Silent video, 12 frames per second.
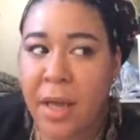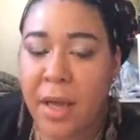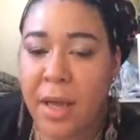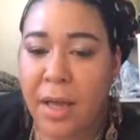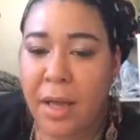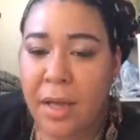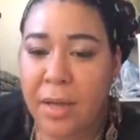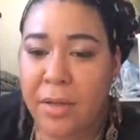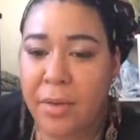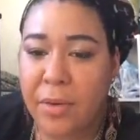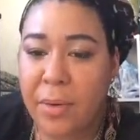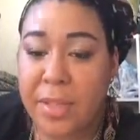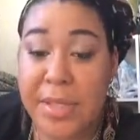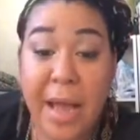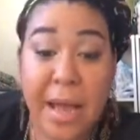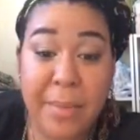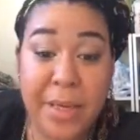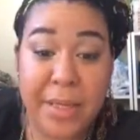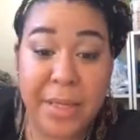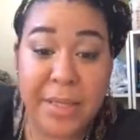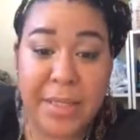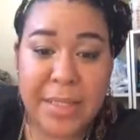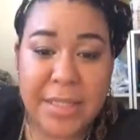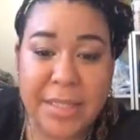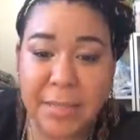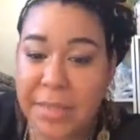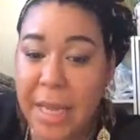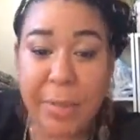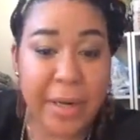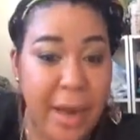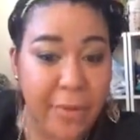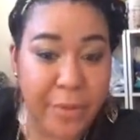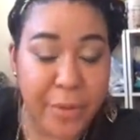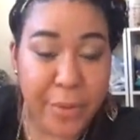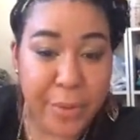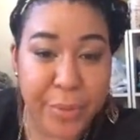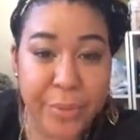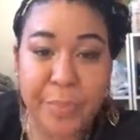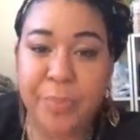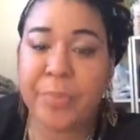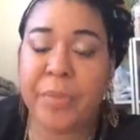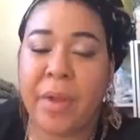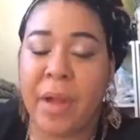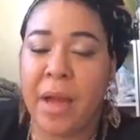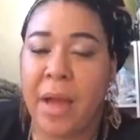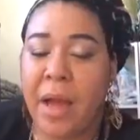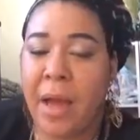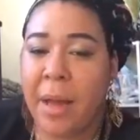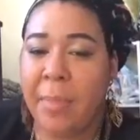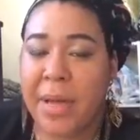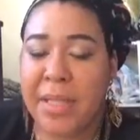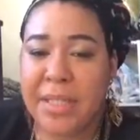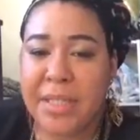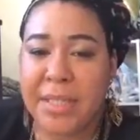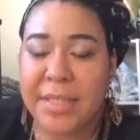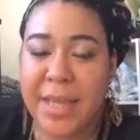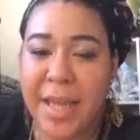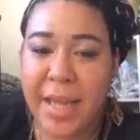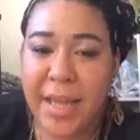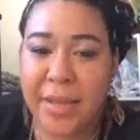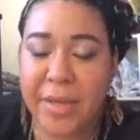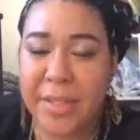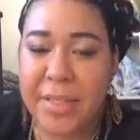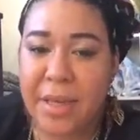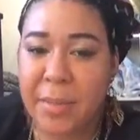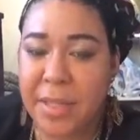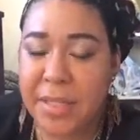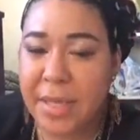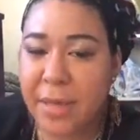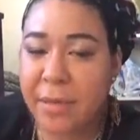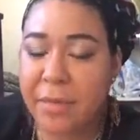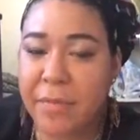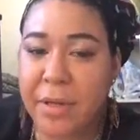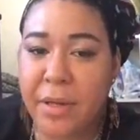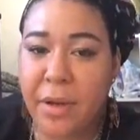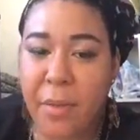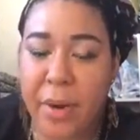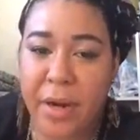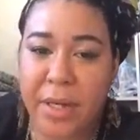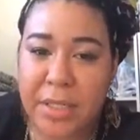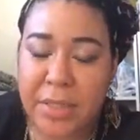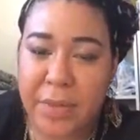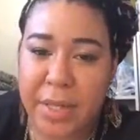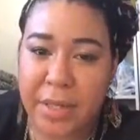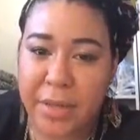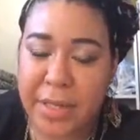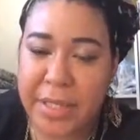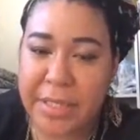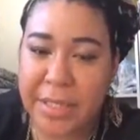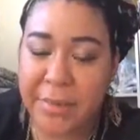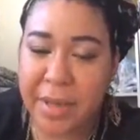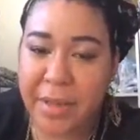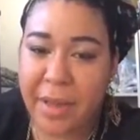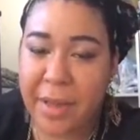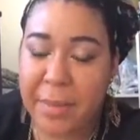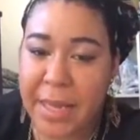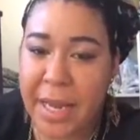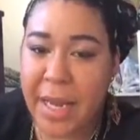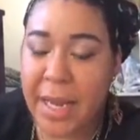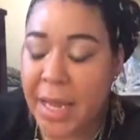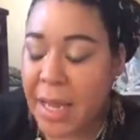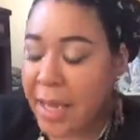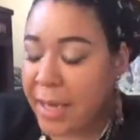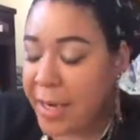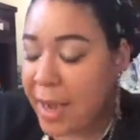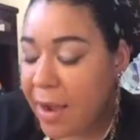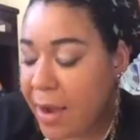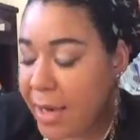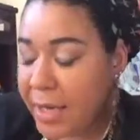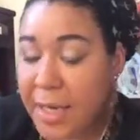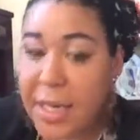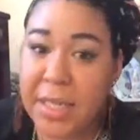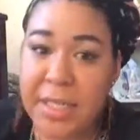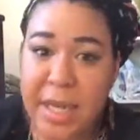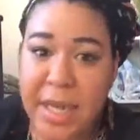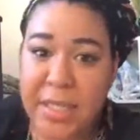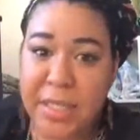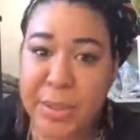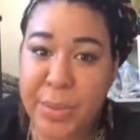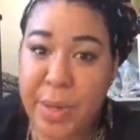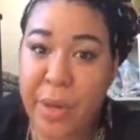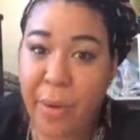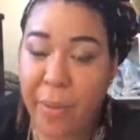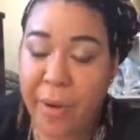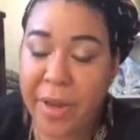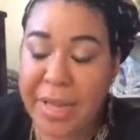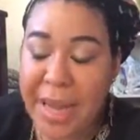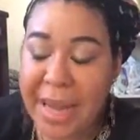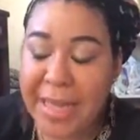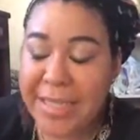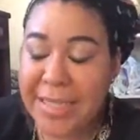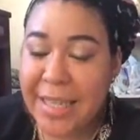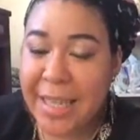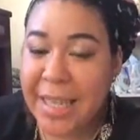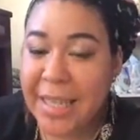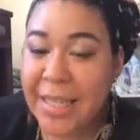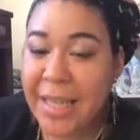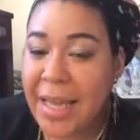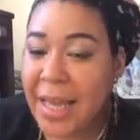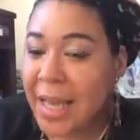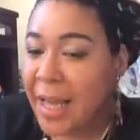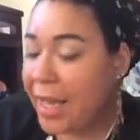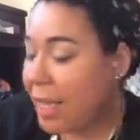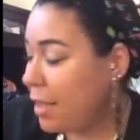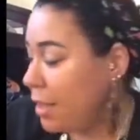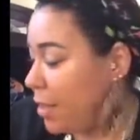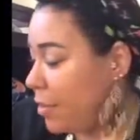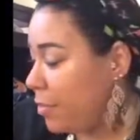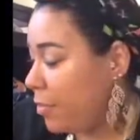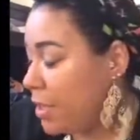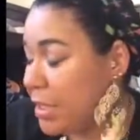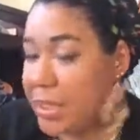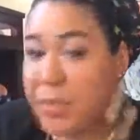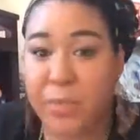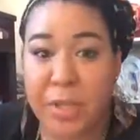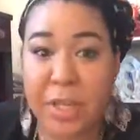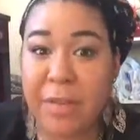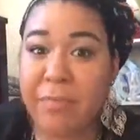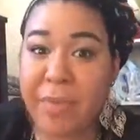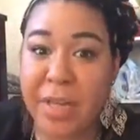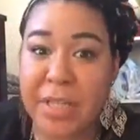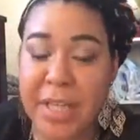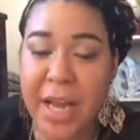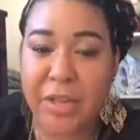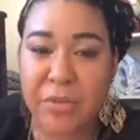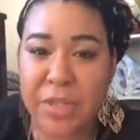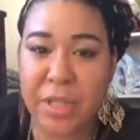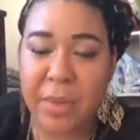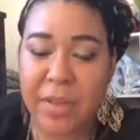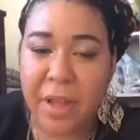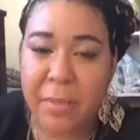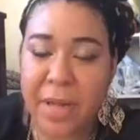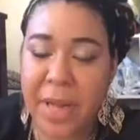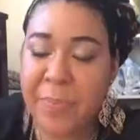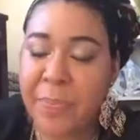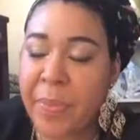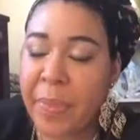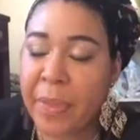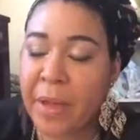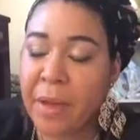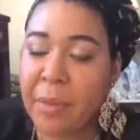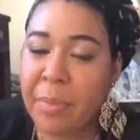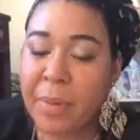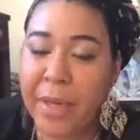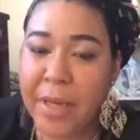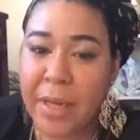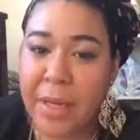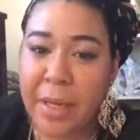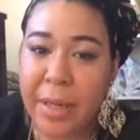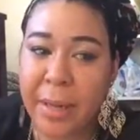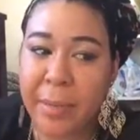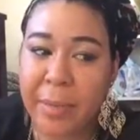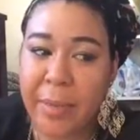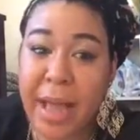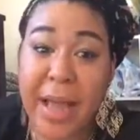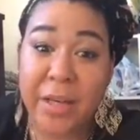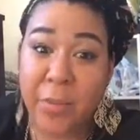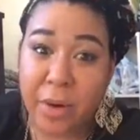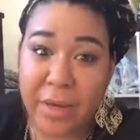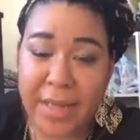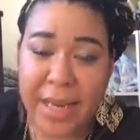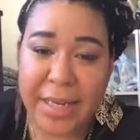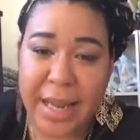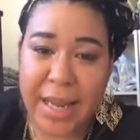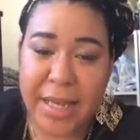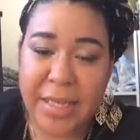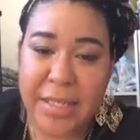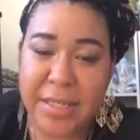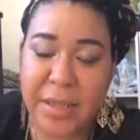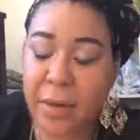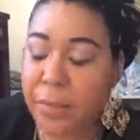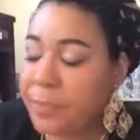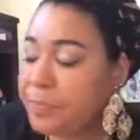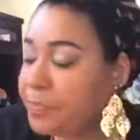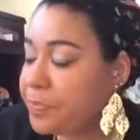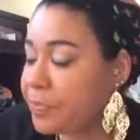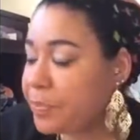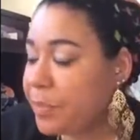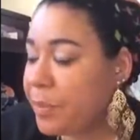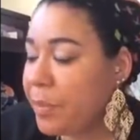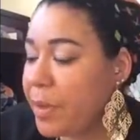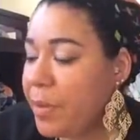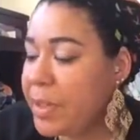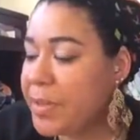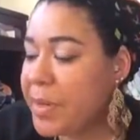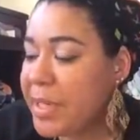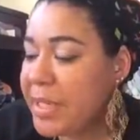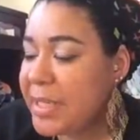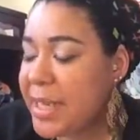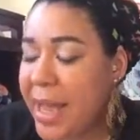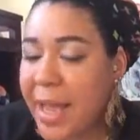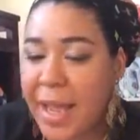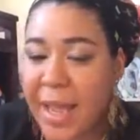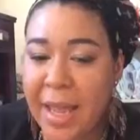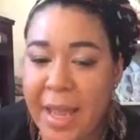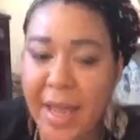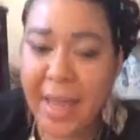Uh, don't know what time it is, sometime in the afternoon. But today, you can tell by the title of the video, we are doing your 10 month update. Now, I didn't get a chance to do it on the 18th, um, which would have been his actual 10 month update. But um, I had to work that day. So we're doing it today.